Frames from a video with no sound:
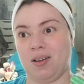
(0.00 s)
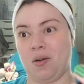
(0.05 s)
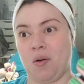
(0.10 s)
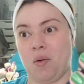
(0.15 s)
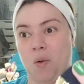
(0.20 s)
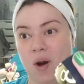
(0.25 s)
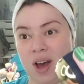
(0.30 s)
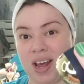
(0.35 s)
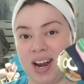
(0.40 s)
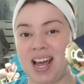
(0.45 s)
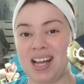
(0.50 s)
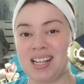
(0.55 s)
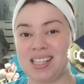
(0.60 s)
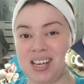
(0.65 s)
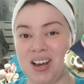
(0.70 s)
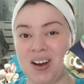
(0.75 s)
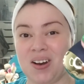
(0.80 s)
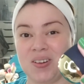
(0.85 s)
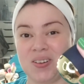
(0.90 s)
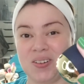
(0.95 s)
when I
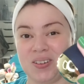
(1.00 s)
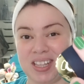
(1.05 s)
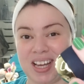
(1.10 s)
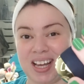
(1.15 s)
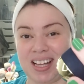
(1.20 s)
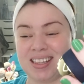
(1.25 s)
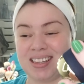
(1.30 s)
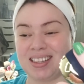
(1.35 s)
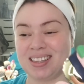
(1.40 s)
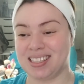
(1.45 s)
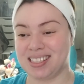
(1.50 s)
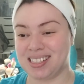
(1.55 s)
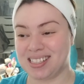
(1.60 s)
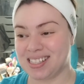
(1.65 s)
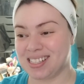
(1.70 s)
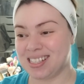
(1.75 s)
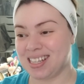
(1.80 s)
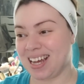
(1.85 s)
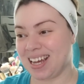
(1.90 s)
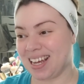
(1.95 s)
tell you that this
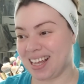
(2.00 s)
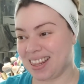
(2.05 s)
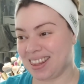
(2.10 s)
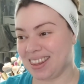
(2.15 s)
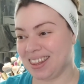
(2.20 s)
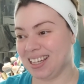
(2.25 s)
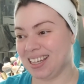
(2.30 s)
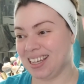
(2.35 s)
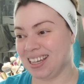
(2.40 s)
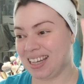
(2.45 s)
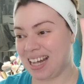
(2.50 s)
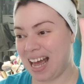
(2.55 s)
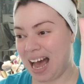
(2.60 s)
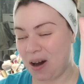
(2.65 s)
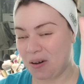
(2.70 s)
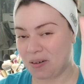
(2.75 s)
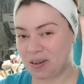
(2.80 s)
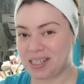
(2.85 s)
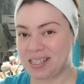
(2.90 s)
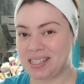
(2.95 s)
is like the
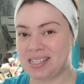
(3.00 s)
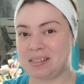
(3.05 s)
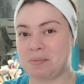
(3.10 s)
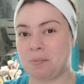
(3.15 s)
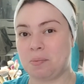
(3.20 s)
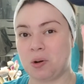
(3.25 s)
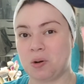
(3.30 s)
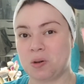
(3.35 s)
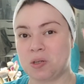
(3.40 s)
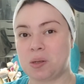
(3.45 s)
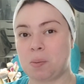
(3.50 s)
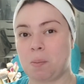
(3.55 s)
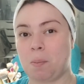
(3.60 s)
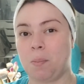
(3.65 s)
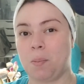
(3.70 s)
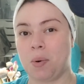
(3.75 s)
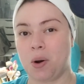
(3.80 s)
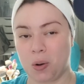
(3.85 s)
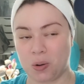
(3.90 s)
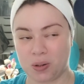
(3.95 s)
loudest, most
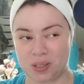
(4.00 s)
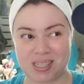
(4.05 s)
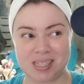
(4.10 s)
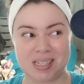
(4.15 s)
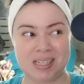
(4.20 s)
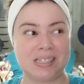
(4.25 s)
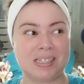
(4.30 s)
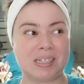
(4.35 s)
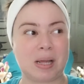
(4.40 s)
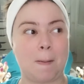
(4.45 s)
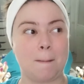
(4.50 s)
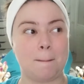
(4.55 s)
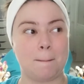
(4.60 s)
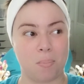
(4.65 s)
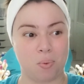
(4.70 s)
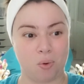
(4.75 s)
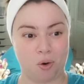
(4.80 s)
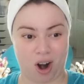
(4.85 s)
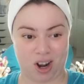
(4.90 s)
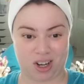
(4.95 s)
potent
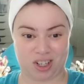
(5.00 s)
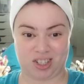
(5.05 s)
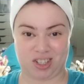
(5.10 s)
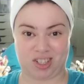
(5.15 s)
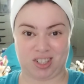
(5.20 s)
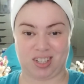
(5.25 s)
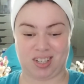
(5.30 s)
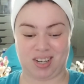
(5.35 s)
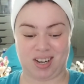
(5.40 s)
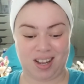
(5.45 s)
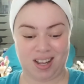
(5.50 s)
brush,